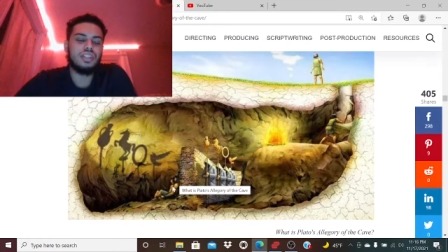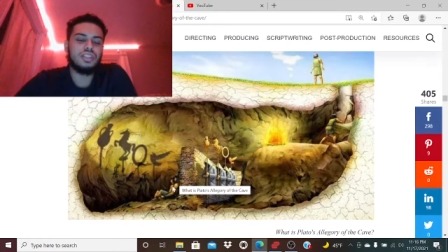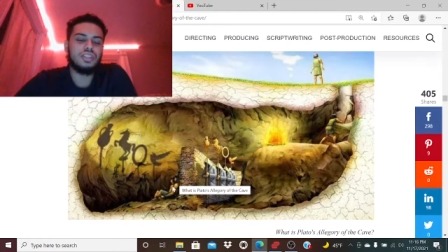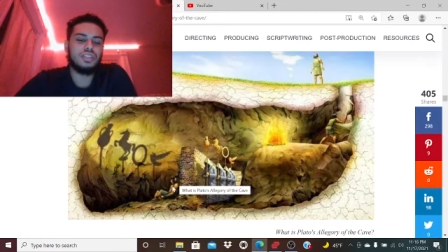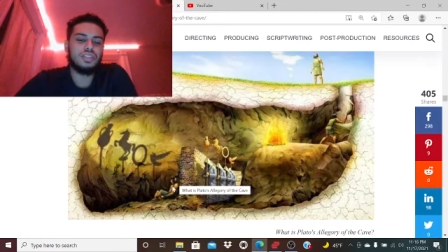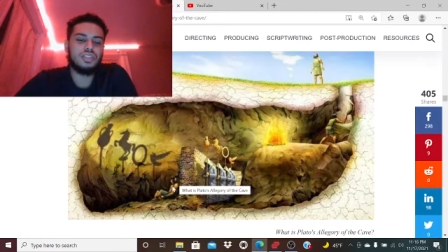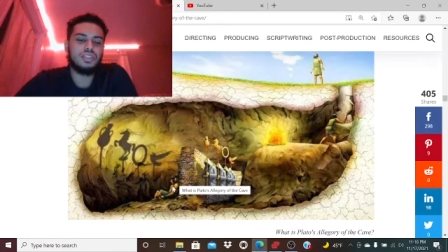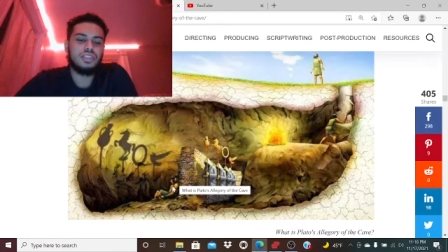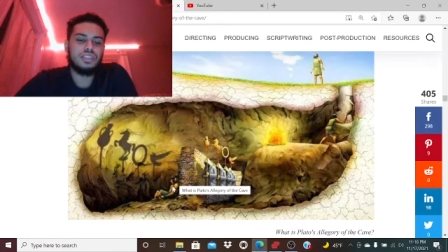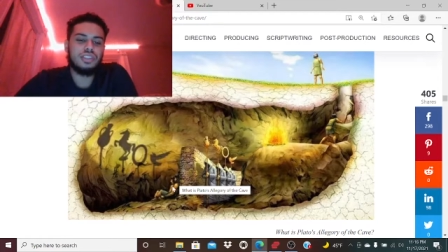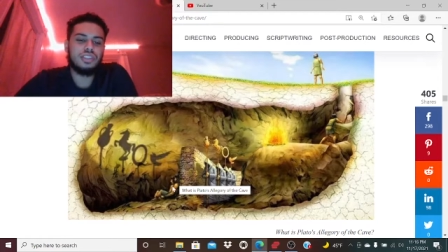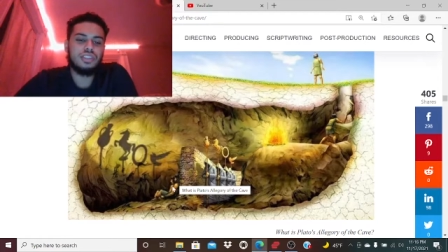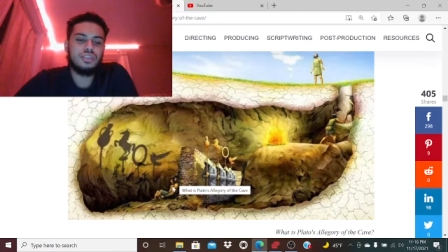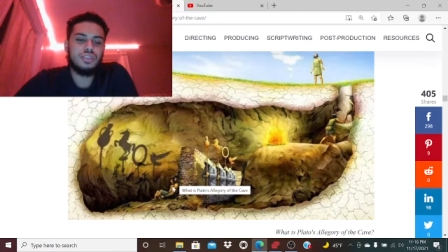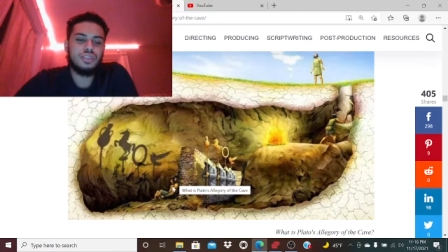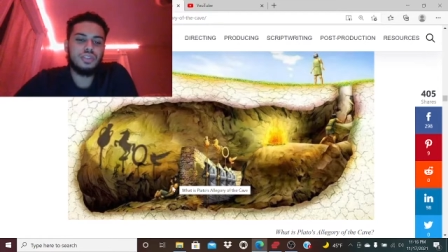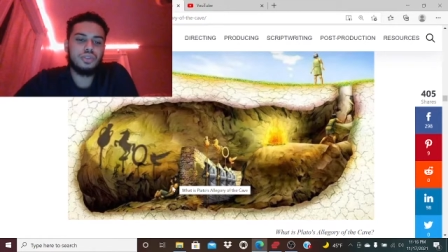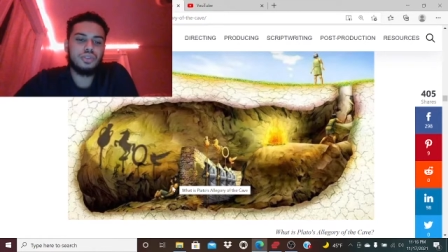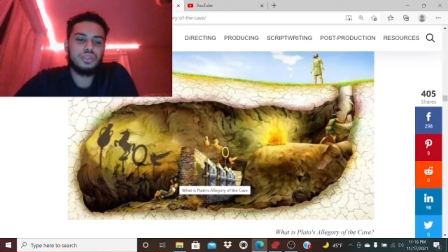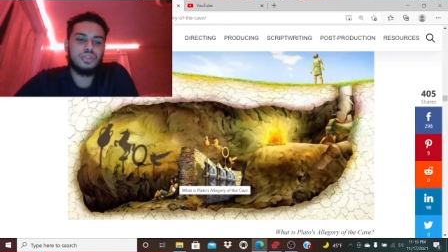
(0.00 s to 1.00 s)
So these
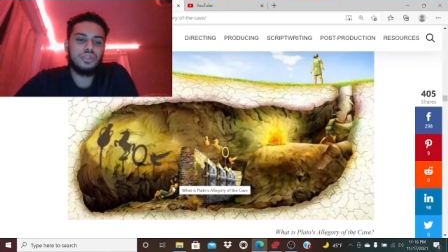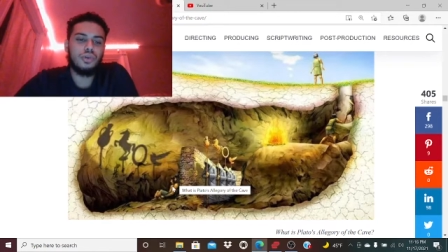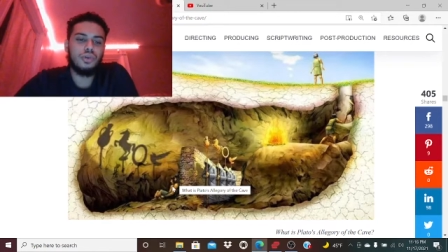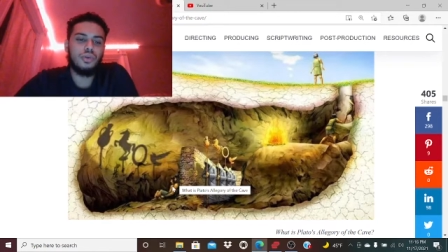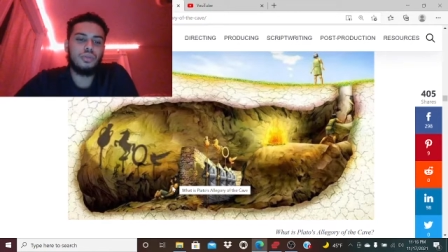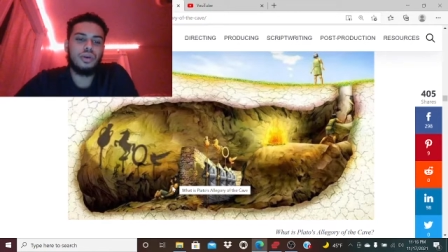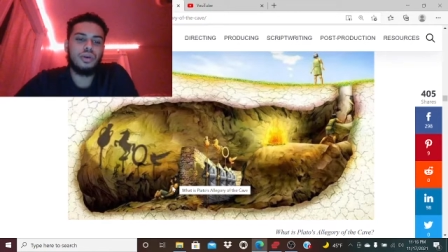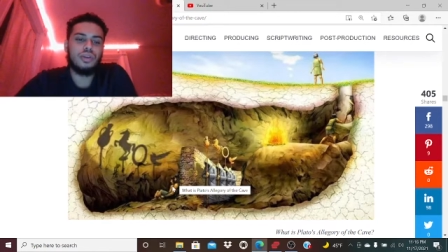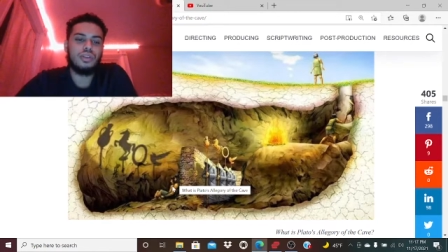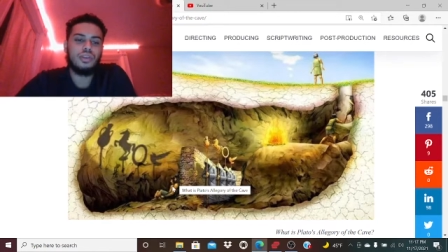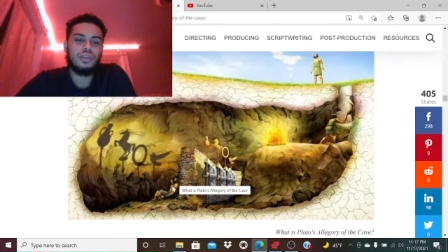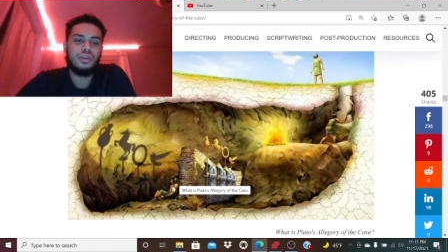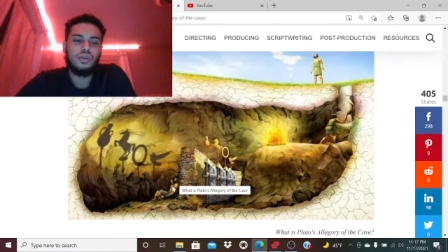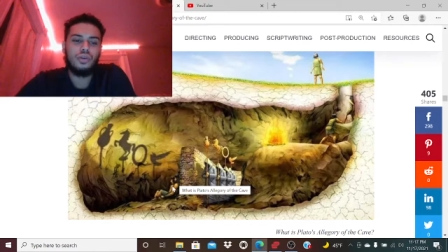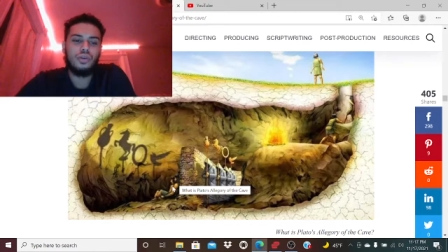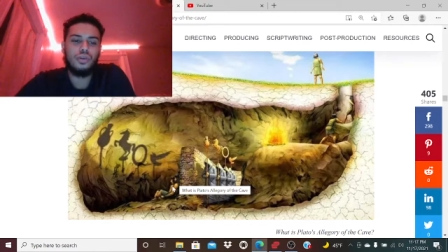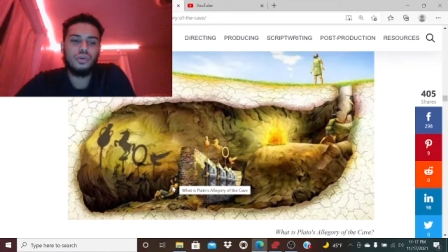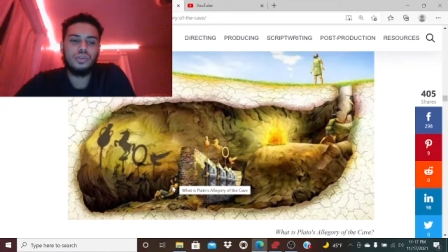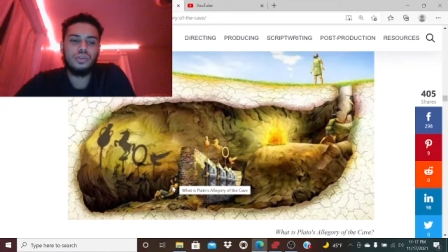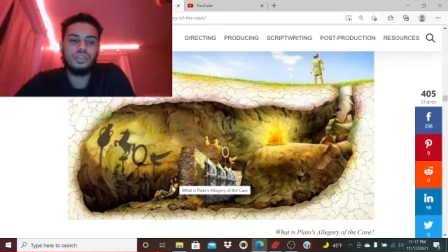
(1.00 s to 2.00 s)
individuals know about the
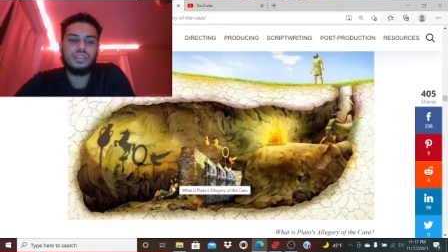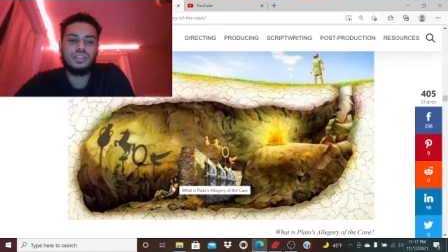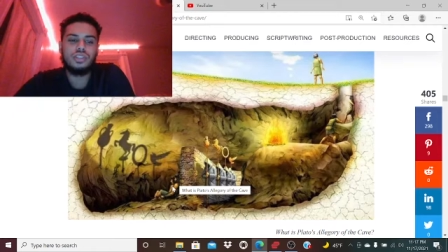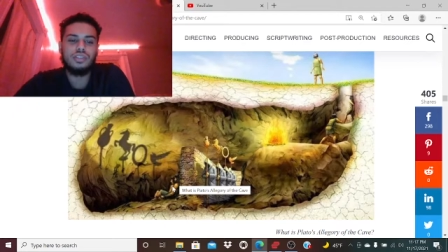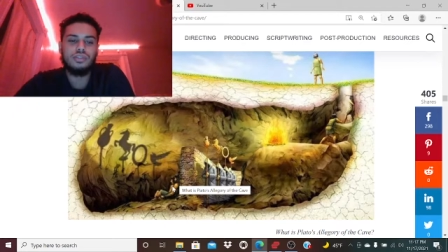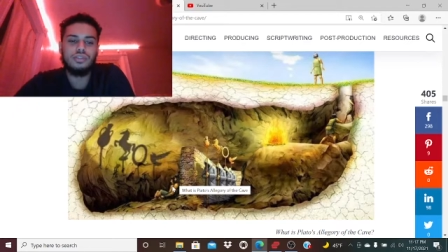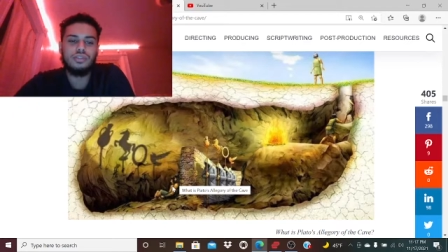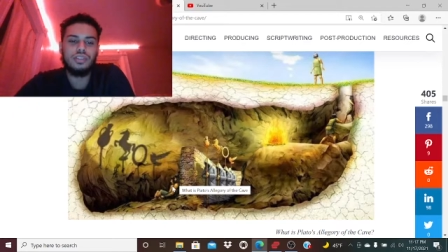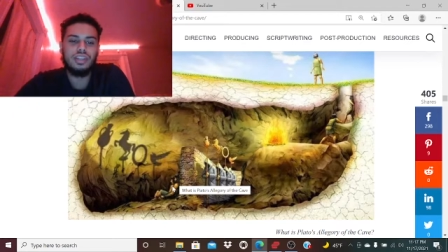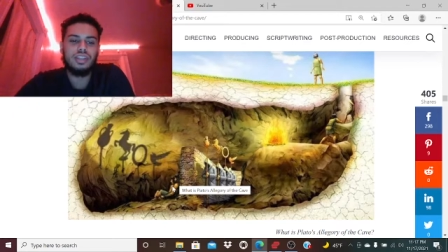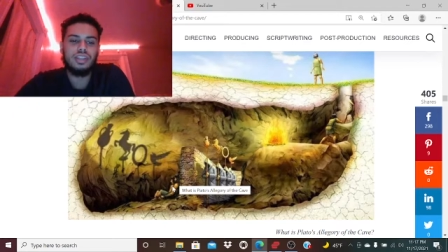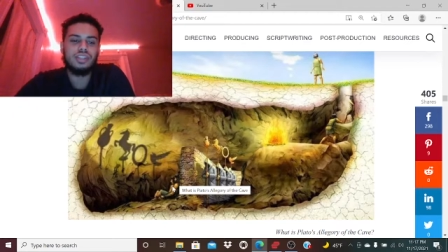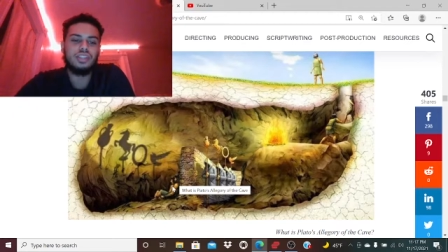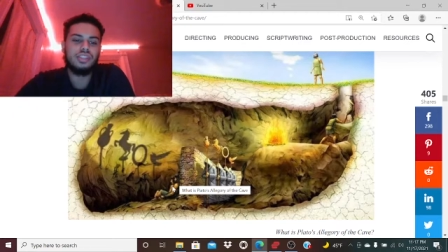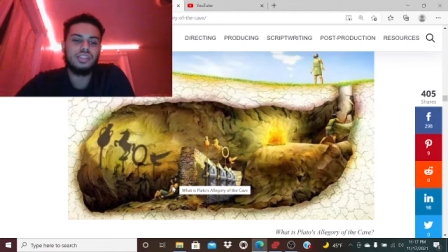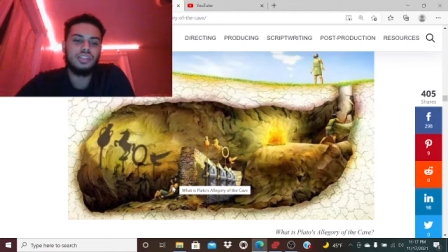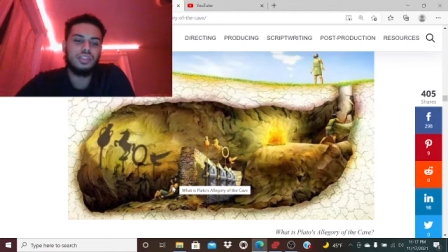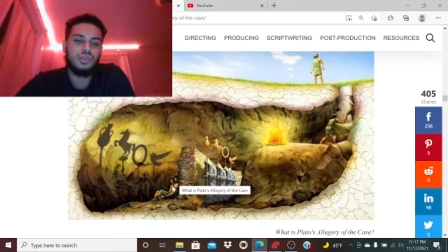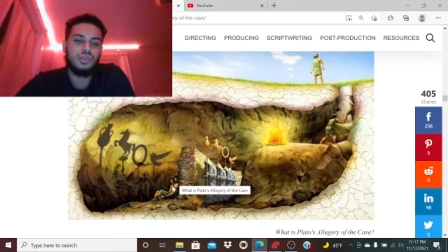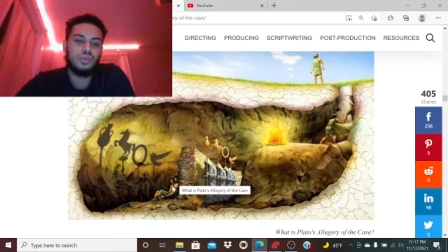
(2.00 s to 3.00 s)
horse, the
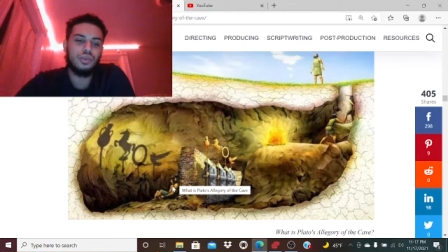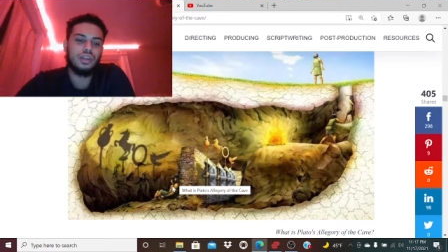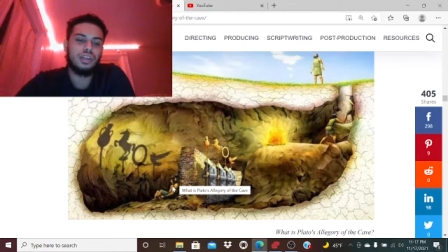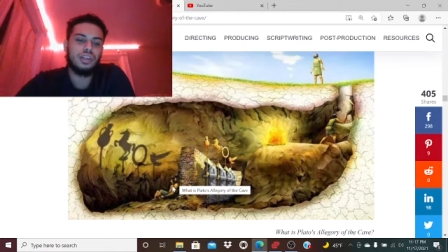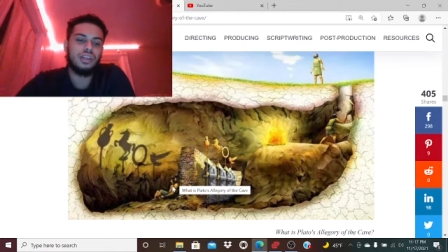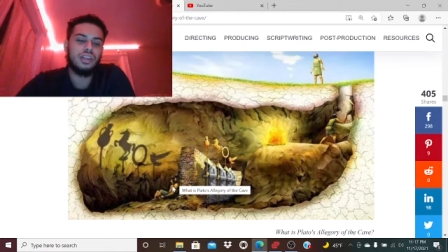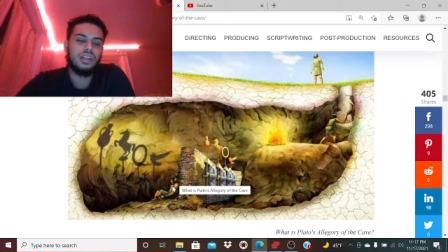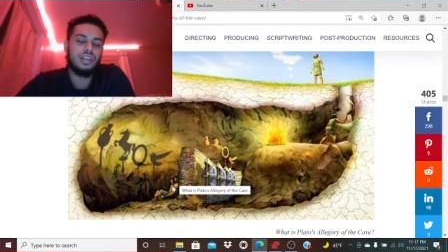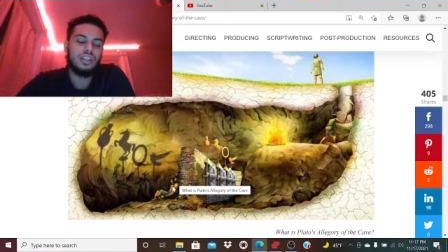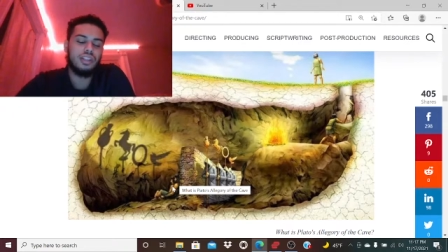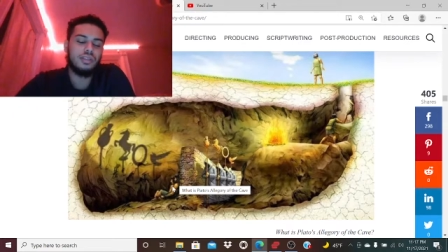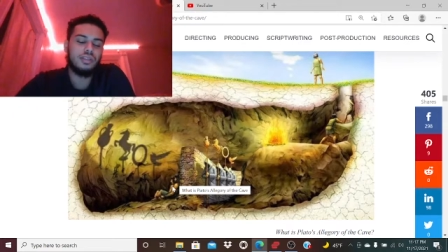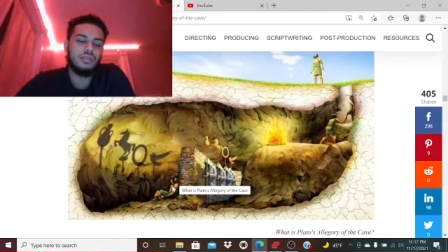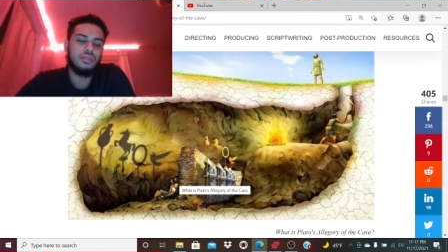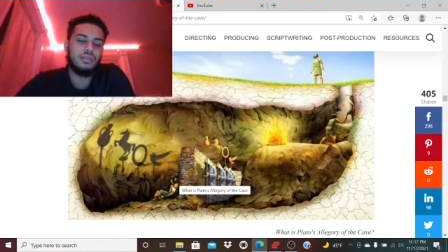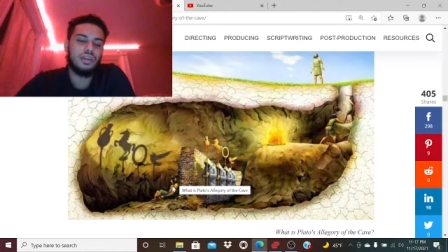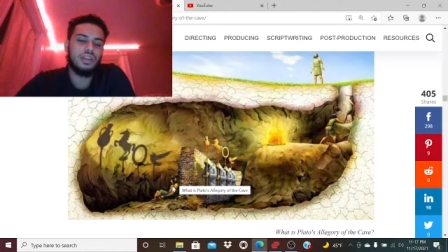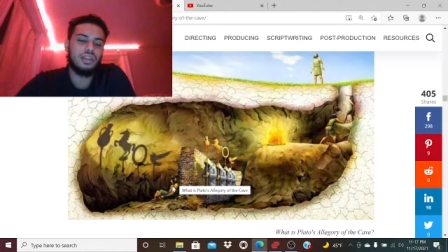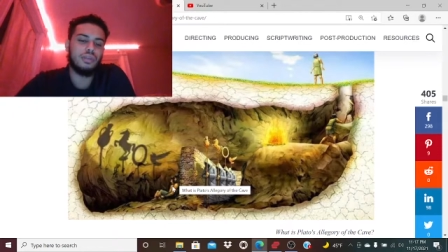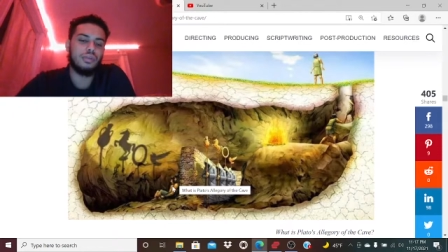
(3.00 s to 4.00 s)
vase, the ring, and the,
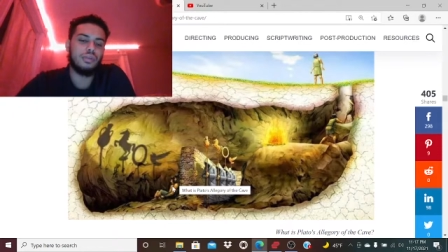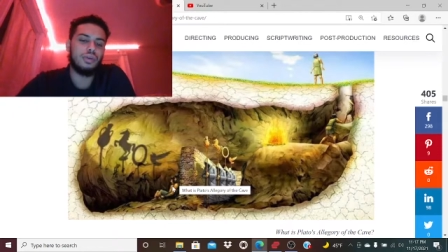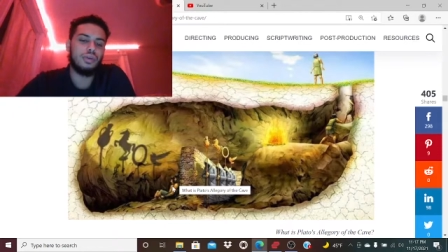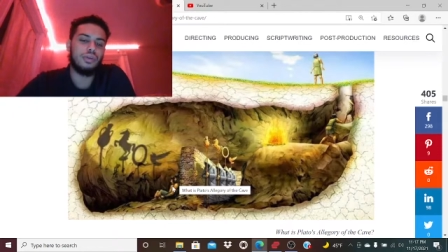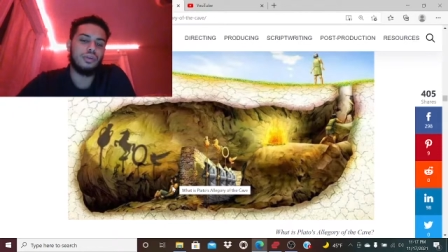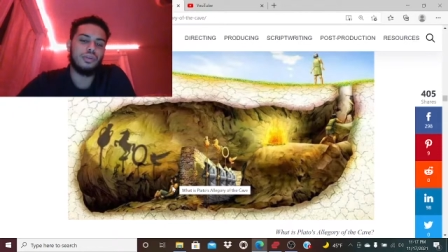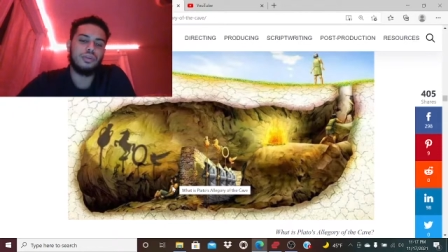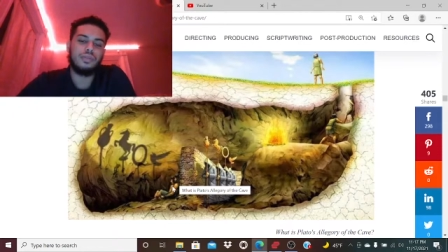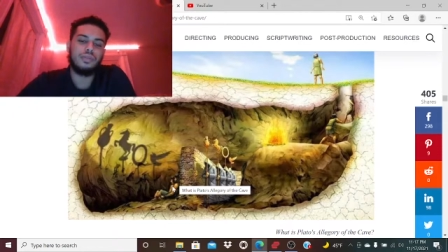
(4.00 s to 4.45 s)
and the bird.